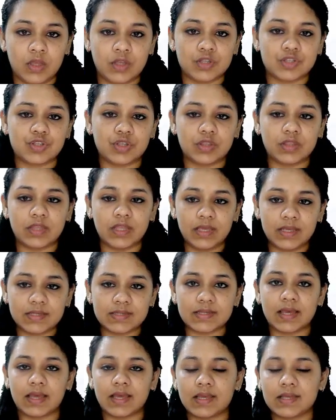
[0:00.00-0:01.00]
So, these
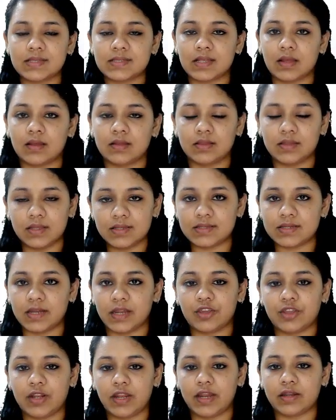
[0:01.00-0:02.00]
guys, this
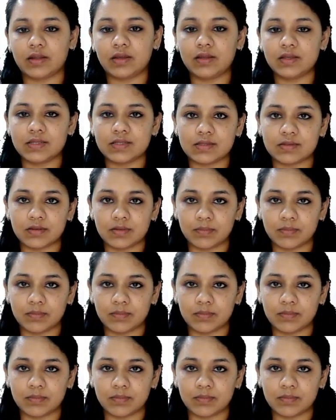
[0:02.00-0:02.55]
regulator is